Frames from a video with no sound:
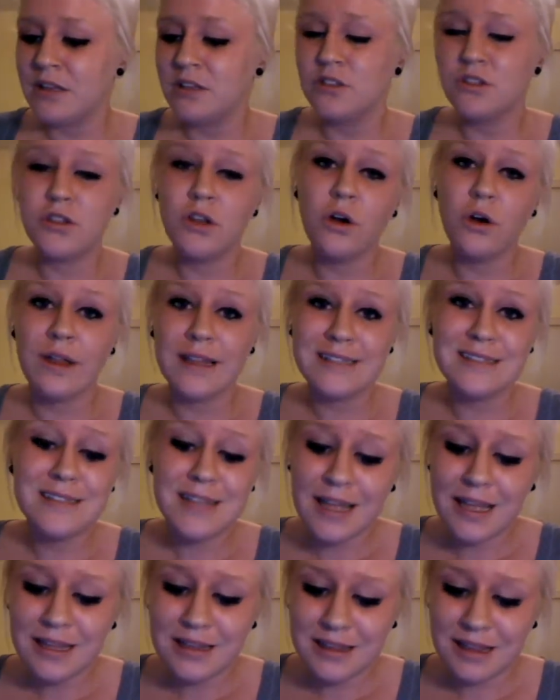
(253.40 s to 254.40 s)
So that's
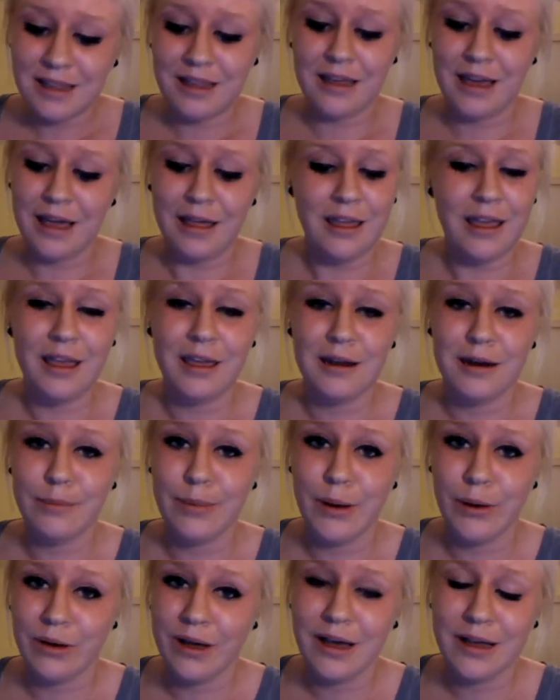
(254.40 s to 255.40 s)
the second thing I hate
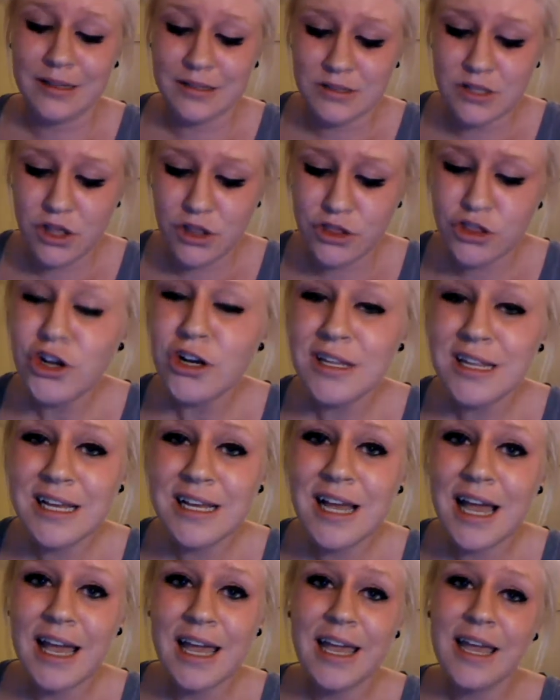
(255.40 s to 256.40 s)
about guys. Third
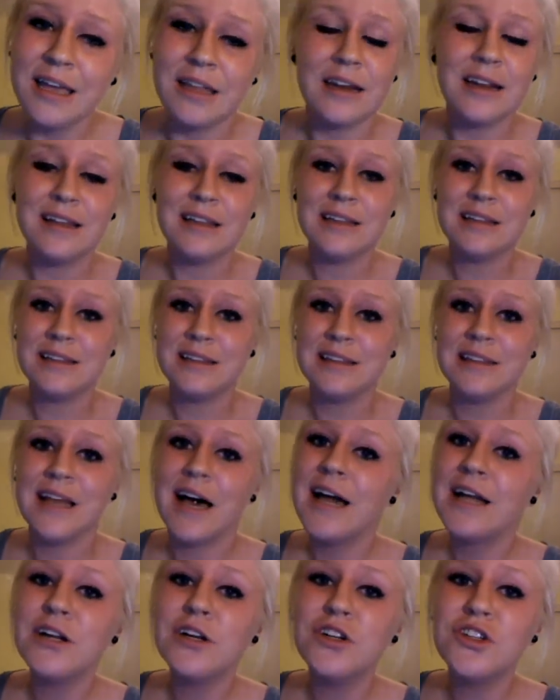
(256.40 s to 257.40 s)
thing I hate,
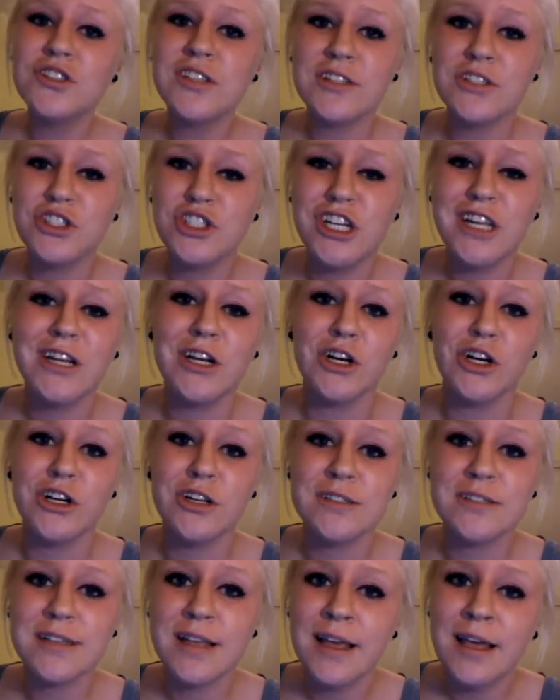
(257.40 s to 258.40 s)
liars and
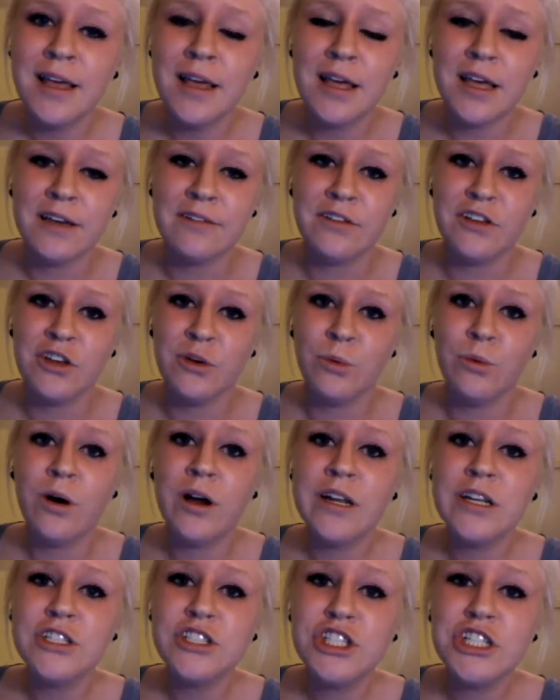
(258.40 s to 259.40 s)
cheaters. If you
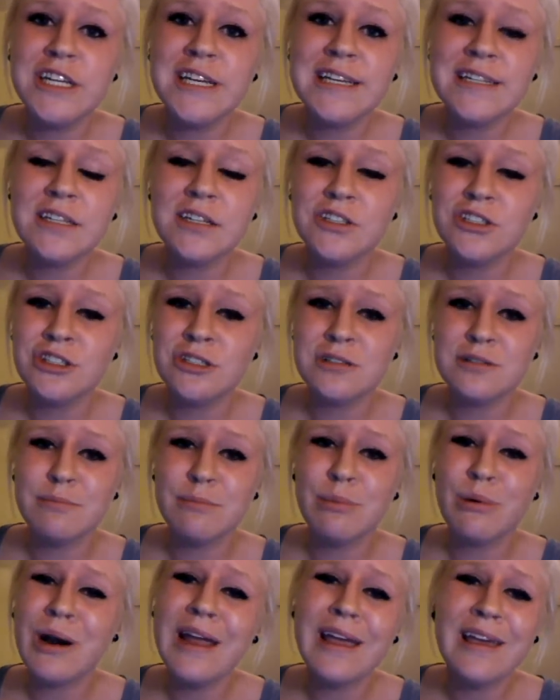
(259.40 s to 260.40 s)
want to cheat, just
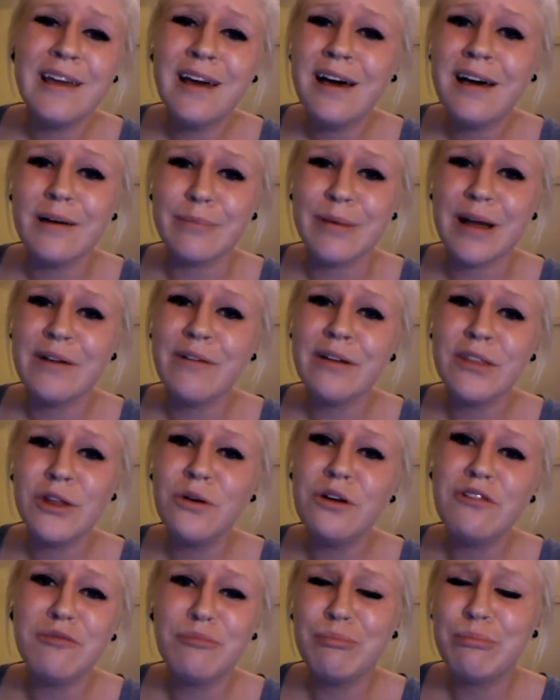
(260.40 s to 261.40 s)
break up. I'd rather
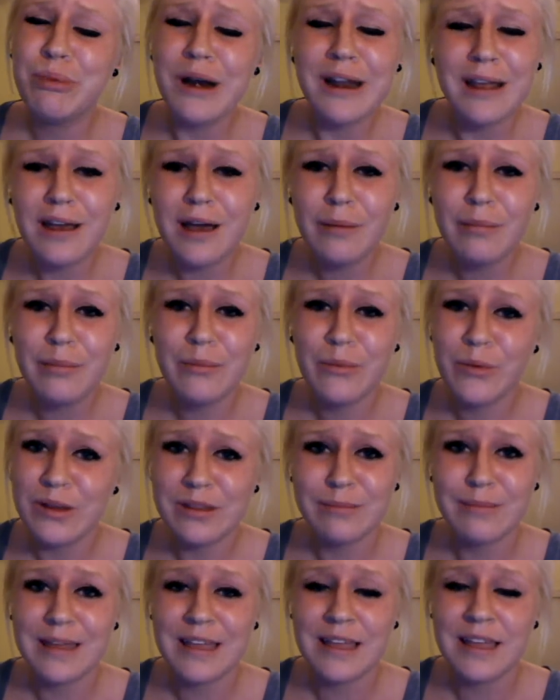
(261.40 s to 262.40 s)
you break up
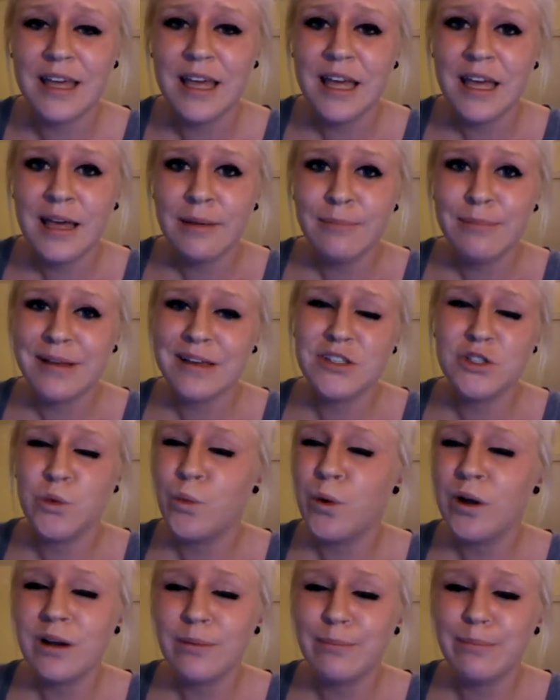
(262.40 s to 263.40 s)
with me because you
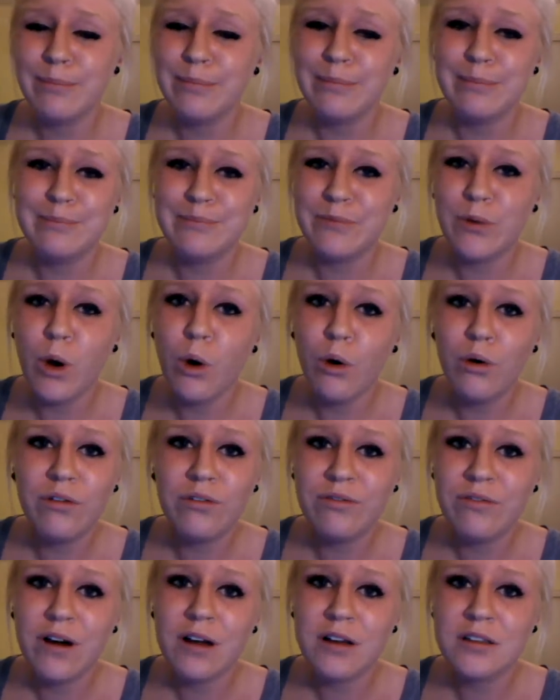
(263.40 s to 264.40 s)
want to go
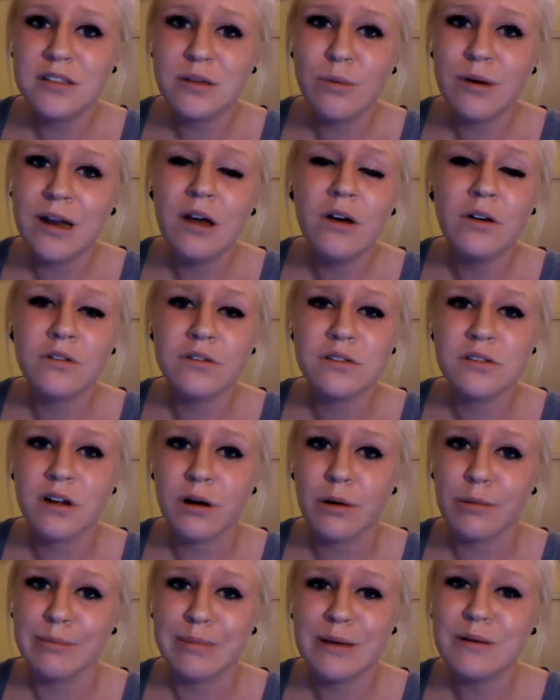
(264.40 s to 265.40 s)
fuck someone else
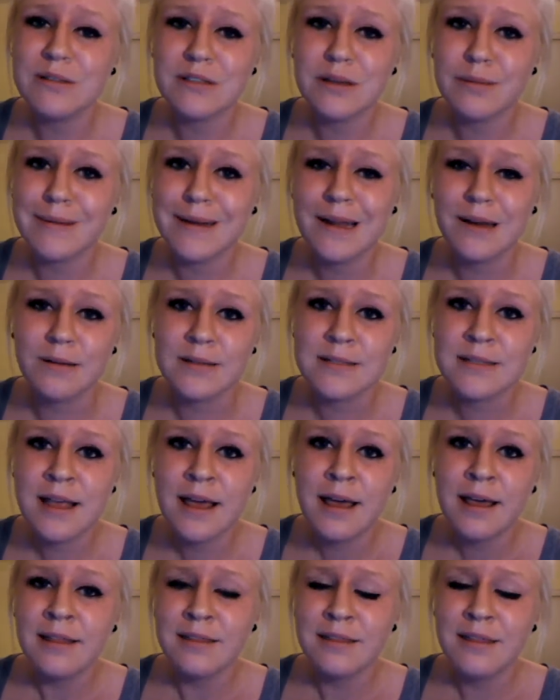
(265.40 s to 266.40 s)
or be with someone else
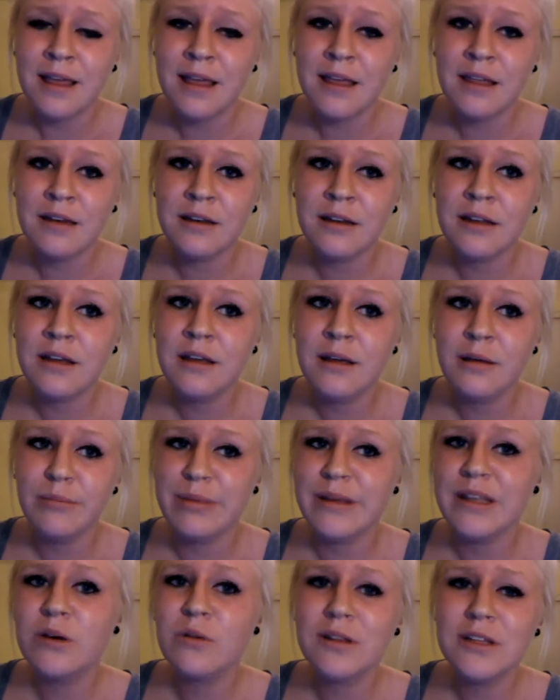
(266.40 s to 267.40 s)
than
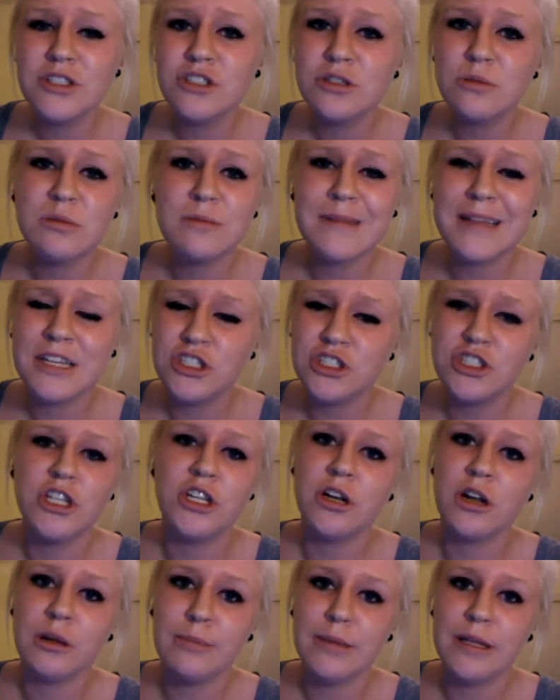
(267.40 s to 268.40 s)
be in a relationship with me and
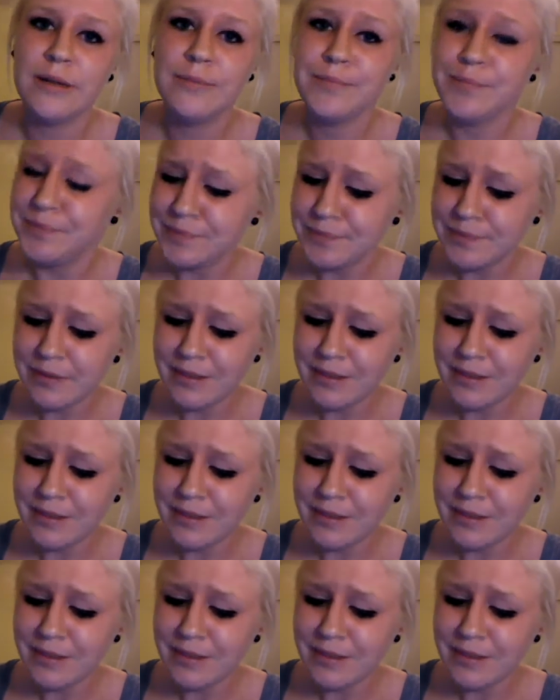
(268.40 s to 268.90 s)
cheat on me.